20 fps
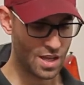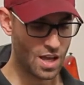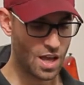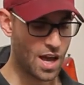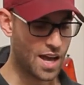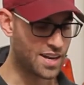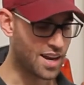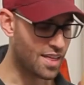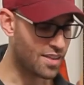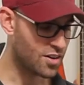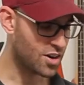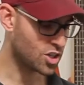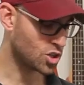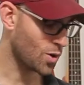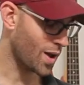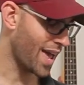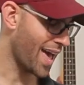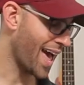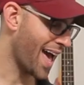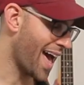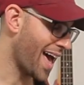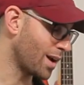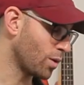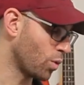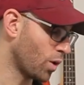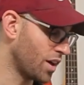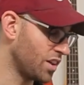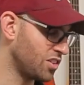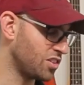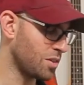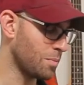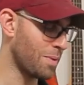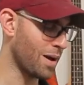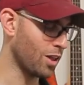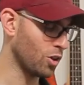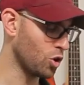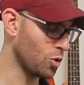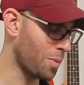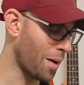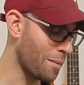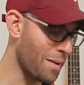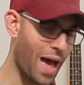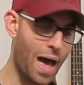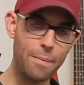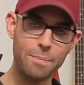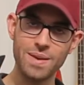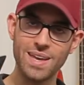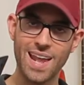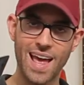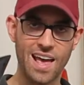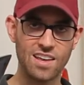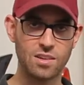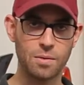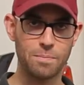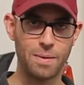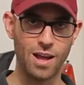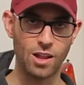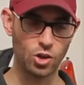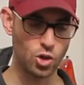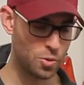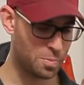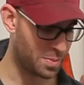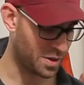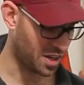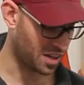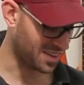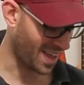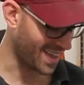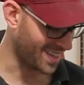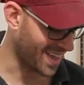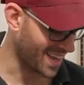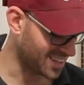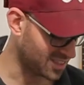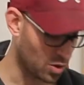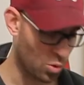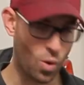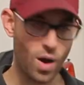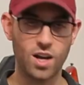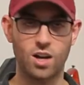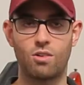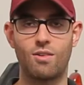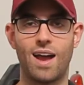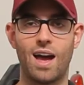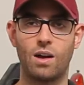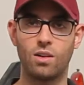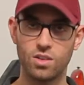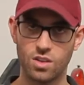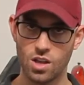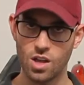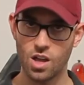Another issue I had was the belt loop. I'm happy it has a belt loop because I like to walk around